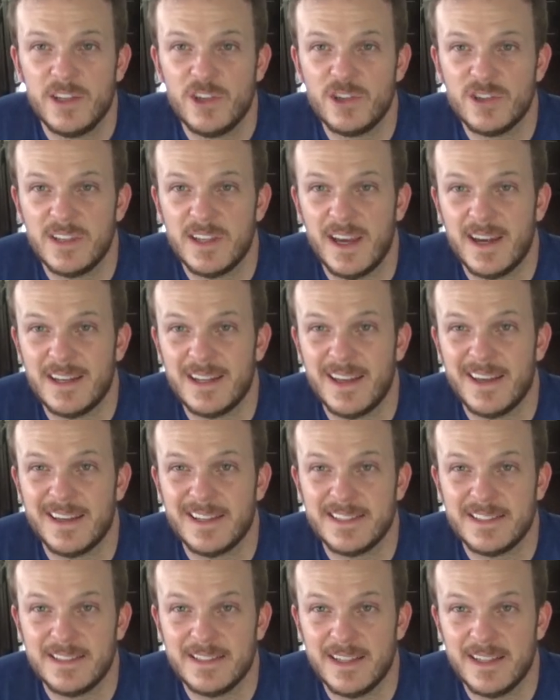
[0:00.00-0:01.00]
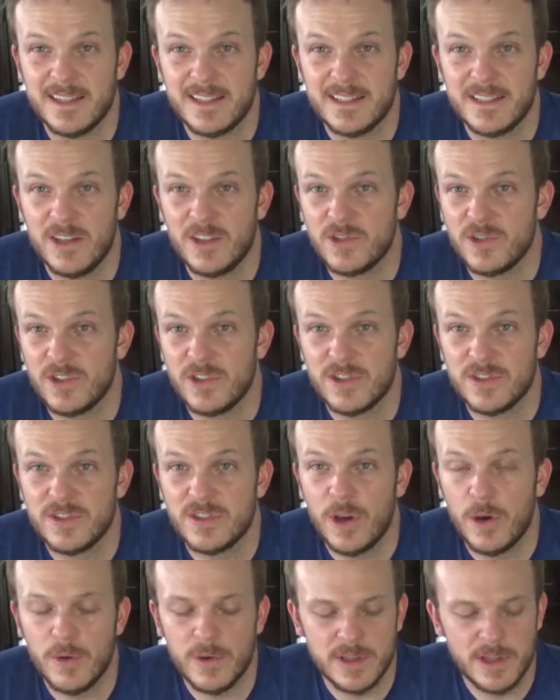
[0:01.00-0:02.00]
Usually I'd like a 600 or
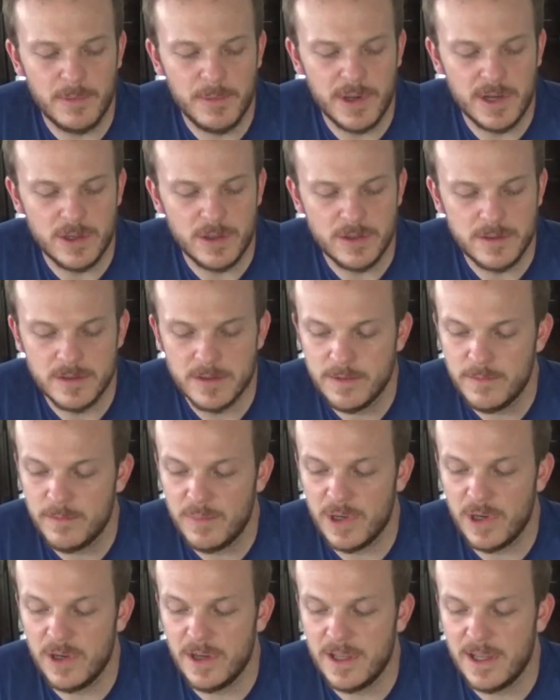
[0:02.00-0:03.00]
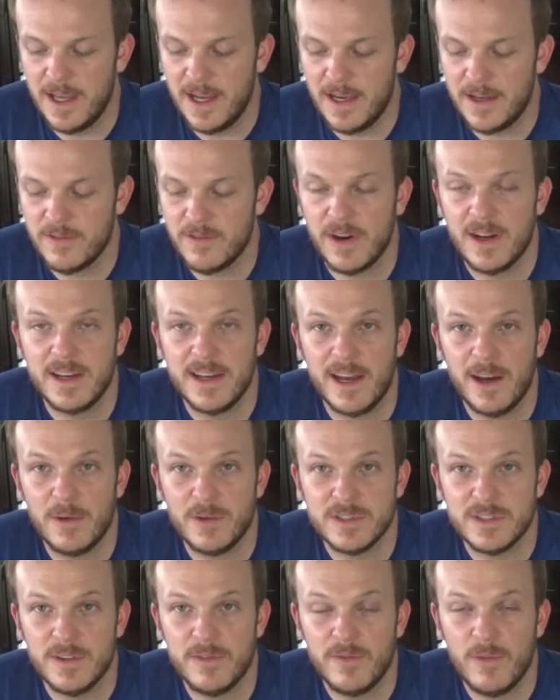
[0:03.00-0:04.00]
so in the middle, but all I had right
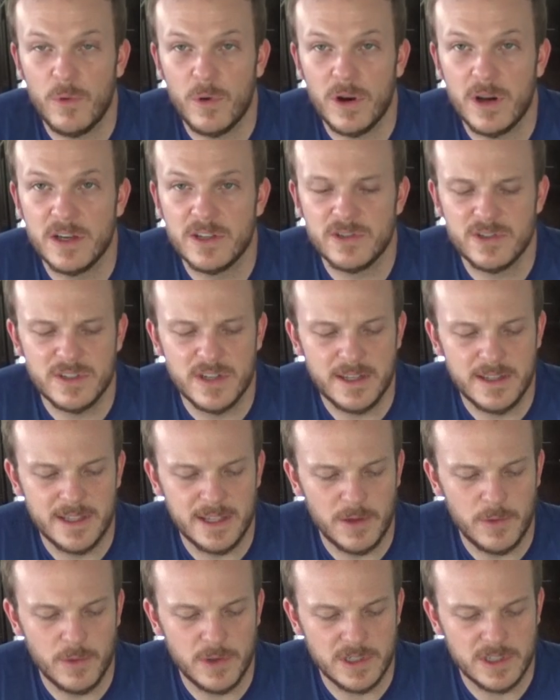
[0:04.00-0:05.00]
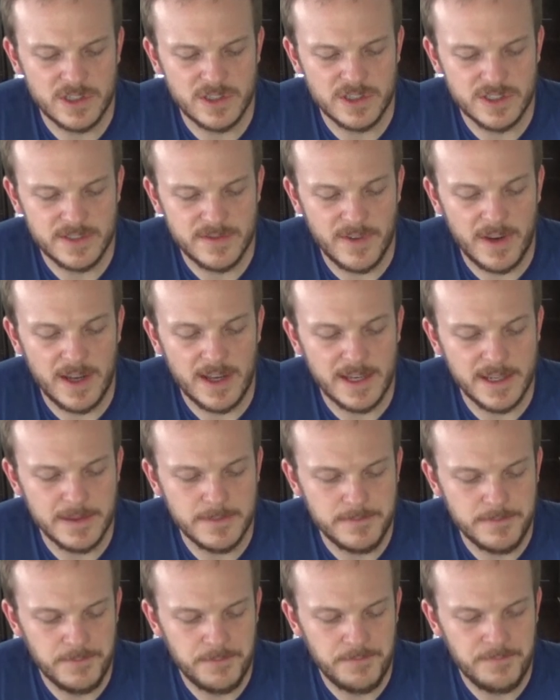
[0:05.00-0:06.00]
now is the 400, and I think it works just
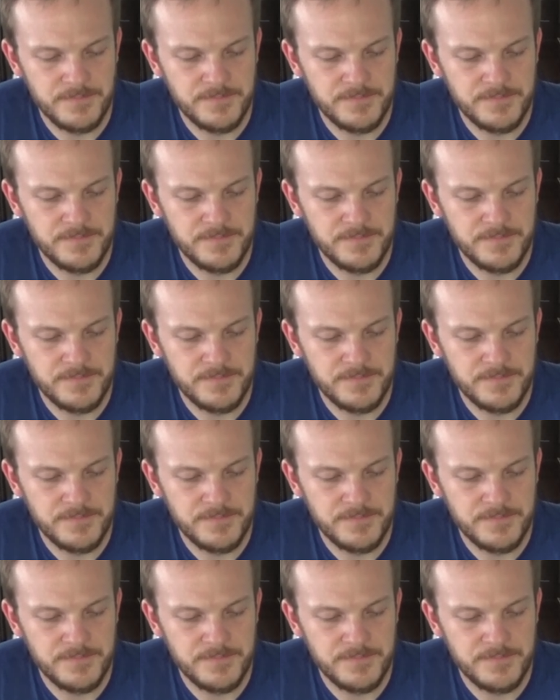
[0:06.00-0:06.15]
fine.